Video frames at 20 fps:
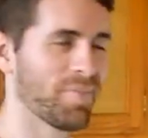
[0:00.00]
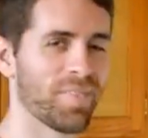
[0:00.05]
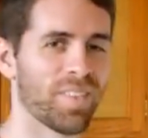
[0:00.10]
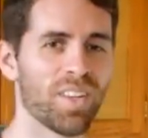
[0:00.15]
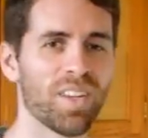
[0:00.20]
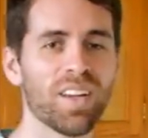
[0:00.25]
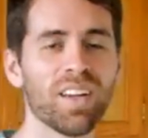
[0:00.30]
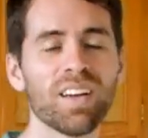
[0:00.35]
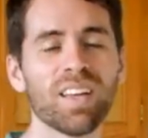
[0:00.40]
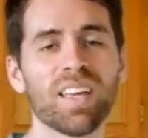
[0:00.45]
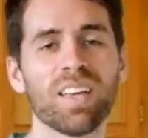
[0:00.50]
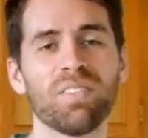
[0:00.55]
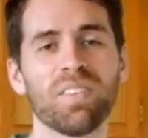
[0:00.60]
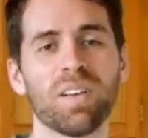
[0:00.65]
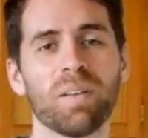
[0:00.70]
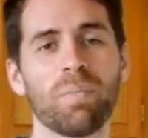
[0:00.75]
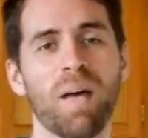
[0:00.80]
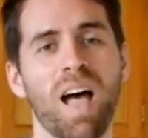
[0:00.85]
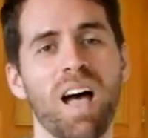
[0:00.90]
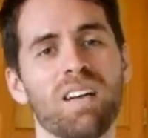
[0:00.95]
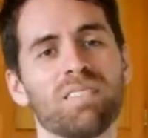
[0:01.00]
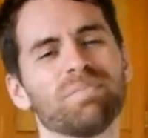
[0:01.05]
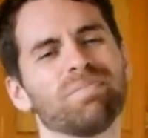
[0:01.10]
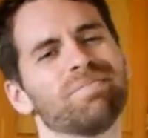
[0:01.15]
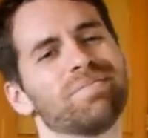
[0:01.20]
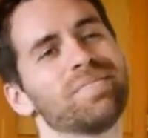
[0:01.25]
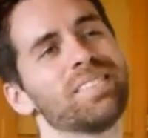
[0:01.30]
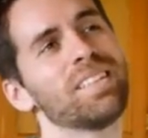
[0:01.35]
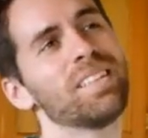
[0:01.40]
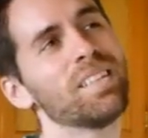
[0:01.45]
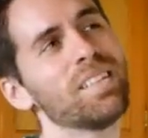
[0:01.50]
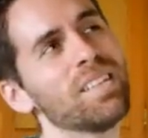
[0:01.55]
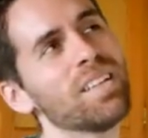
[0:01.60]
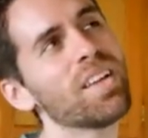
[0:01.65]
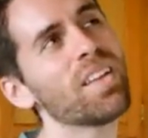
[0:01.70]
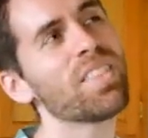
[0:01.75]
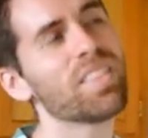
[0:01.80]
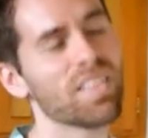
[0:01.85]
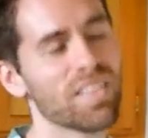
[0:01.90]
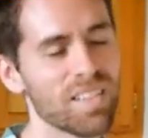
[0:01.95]
you're going to give it about
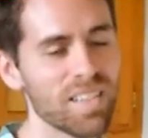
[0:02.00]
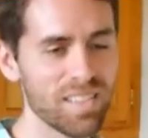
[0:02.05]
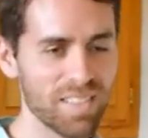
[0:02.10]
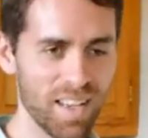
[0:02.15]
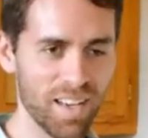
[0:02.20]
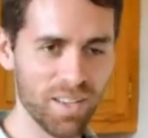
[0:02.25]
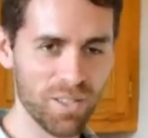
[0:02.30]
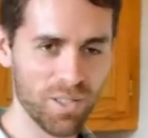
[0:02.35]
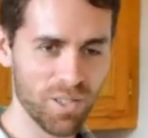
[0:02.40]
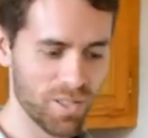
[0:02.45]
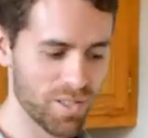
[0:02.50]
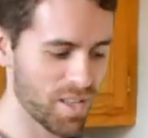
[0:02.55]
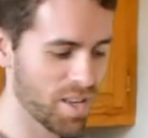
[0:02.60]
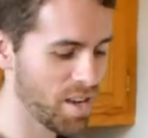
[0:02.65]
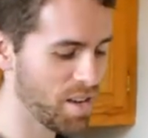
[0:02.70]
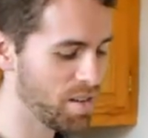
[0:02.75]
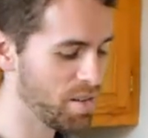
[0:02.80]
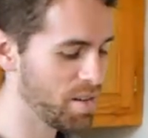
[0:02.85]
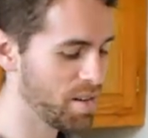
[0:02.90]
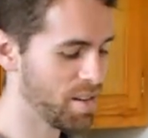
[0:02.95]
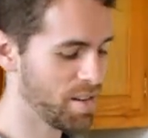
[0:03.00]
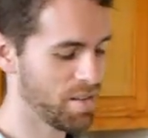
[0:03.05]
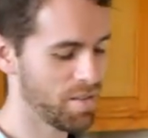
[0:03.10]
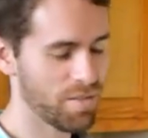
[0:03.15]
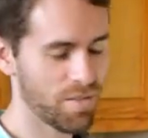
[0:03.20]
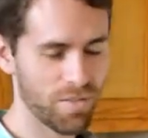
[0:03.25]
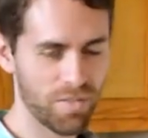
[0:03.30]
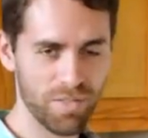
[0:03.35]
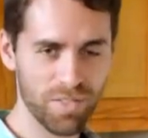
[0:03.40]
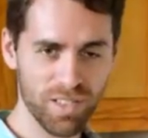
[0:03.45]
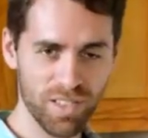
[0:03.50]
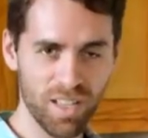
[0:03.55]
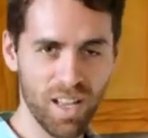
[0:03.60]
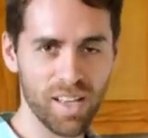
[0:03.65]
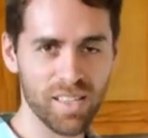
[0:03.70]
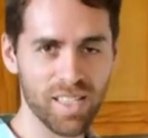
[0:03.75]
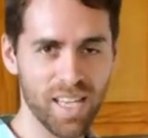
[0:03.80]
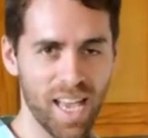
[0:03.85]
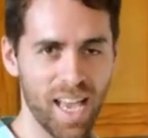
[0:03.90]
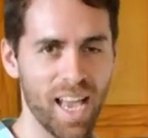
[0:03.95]
30 seconds or so,
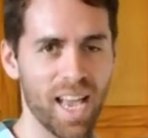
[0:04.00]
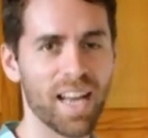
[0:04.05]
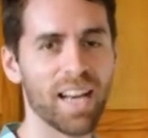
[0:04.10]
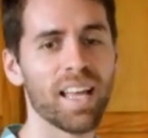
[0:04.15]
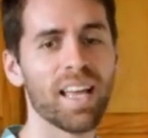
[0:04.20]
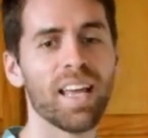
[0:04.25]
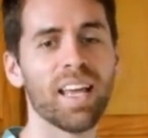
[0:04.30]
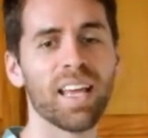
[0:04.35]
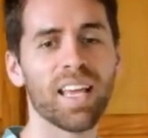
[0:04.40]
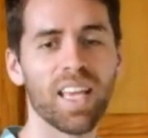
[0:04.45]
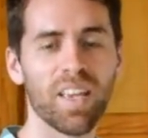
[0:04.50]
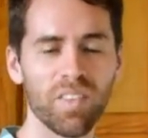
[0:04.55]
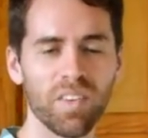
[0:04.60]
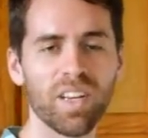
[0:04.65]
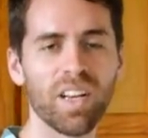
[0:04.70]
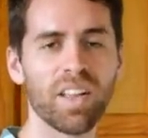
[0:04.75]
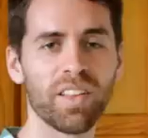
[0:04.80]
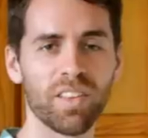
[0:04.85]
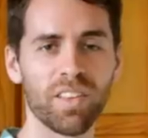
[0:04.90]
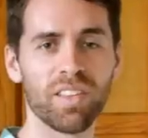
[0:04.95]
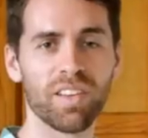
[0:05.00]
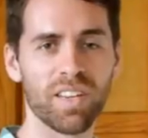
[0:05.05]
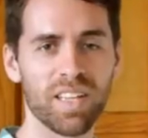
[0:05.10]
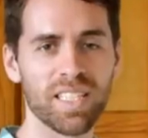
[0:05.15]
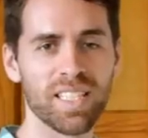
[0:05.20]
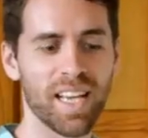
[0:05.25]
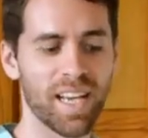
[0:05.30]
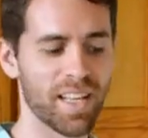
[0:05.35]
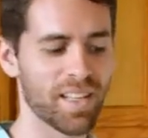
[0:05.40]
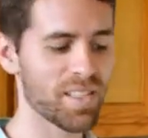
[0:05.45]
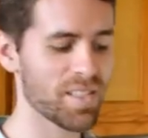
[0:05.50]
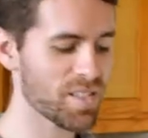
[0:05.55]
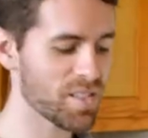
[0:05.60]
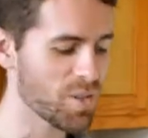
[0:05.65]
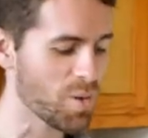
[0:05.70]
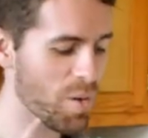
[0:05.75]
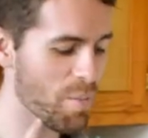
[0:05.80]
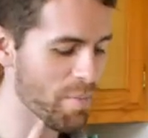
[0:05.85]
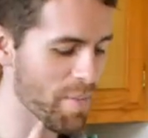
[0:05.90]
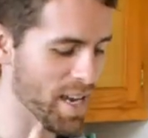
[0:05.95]
saute it, give it another 30 seconds
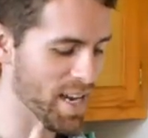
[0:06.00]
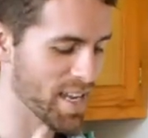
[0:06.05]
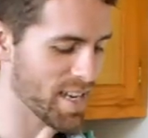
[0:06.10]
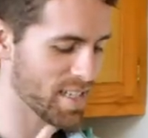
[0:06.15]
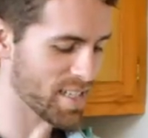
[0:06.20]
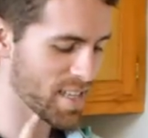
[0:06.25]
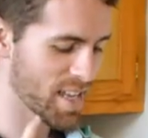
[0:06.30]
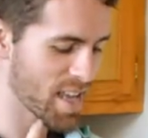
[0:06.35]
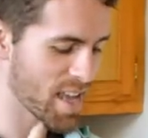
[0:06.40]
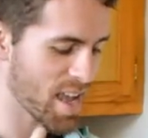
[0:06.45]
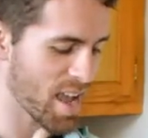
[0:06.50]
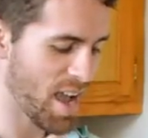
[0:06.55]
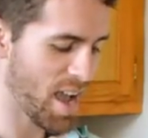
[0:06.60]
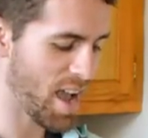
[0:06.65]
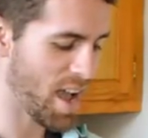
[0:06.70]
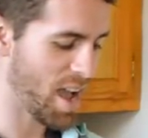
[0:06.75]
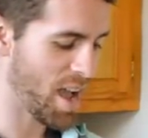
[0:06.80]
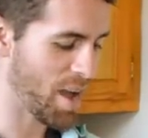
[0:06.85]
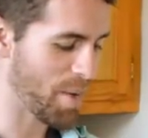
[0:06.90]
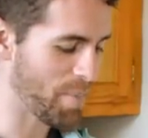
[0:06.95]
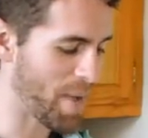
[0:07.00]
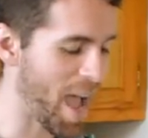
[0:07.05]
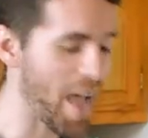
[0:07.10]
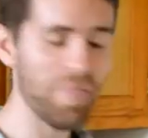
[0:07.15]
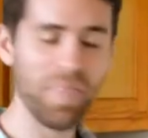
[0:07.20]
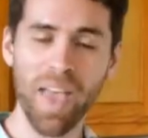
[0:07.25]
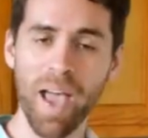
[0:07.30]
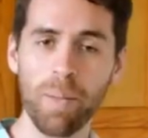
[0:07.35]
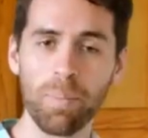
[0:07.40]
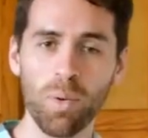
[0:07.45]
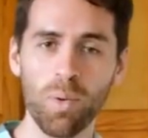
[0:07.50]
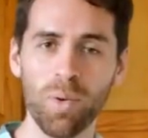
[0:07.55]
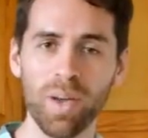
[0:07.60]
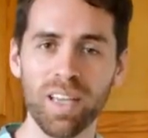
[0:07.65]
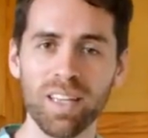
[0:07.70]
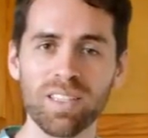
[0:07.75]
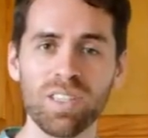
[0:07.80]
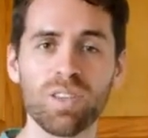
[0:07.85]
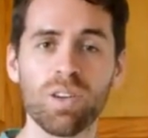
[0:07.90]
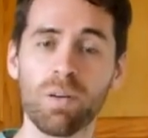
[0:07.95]
to a minute. At that
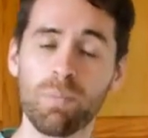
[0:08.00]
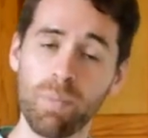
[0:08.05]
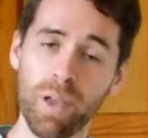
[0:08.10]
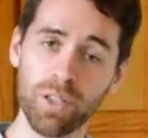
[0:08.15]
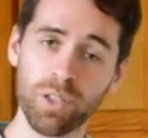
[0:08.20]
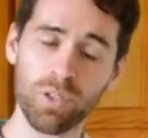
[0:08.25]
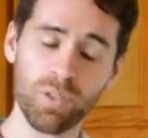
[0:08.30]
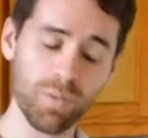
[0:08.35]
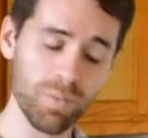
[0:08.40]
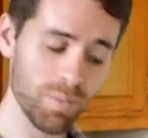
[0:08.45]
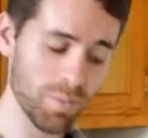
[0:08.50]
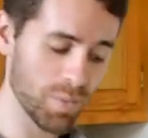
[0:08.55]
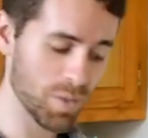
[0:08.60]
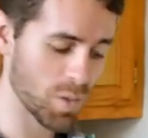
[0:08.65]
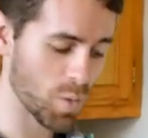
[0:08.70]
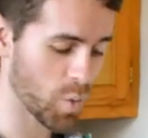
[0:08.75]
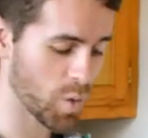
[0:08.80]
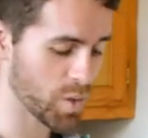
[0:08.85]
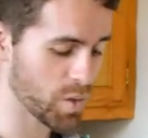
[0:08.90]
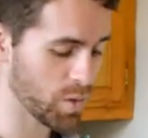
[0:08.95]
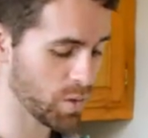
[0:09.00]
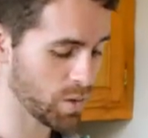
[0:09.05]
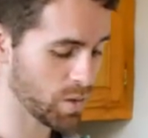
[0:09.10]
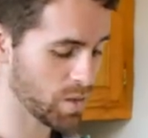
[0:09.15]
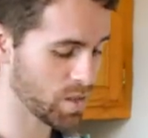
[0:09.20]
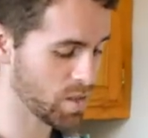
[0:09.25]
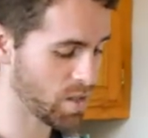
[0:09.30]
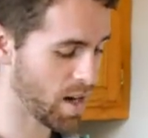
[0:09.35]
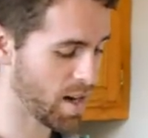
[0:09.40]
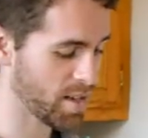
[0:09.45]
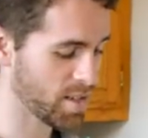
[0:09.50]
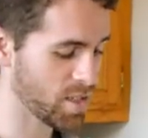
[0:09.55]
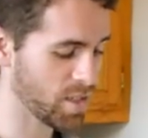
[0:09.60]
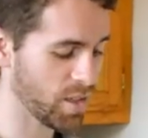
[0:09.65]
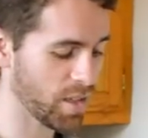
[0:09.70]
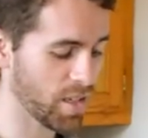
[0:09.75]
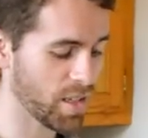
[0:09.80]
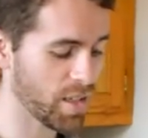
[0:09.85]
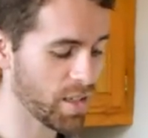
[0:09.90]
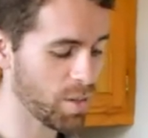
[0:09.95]
point, your mushrooms will start to
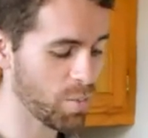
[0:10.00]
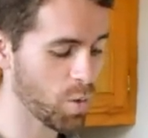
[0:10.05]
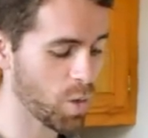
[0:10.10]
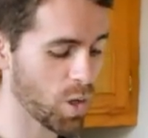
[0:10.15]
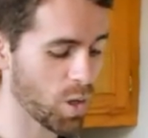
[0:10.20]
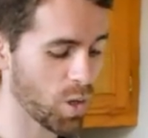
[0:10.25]
look a little more